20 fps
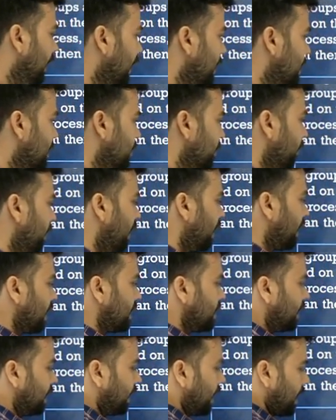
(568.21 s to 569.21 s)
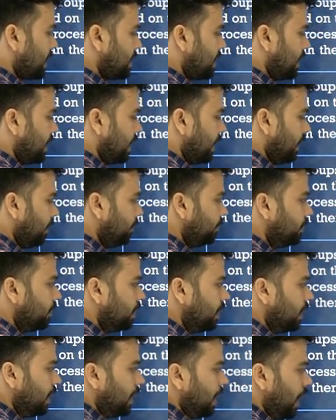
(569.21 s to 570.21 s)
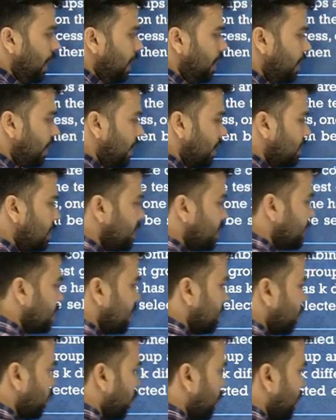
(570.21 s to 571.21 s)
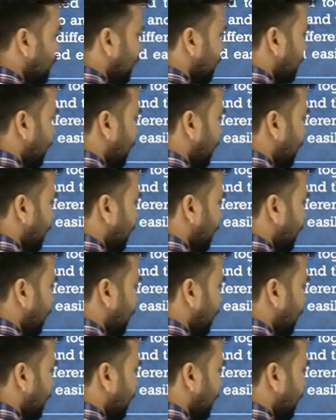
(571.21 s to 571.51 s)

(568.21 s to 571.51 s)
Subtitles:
work as a test data, and rest is known as a training